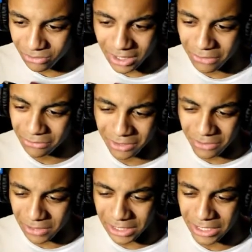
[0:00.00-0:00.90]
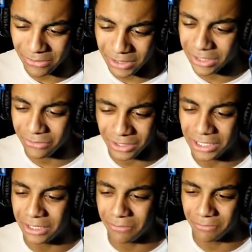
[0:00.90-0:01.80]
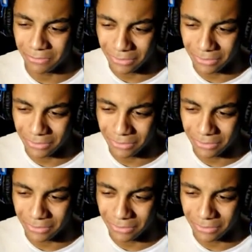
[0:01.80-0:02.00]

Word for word: we don't we need we don't need him.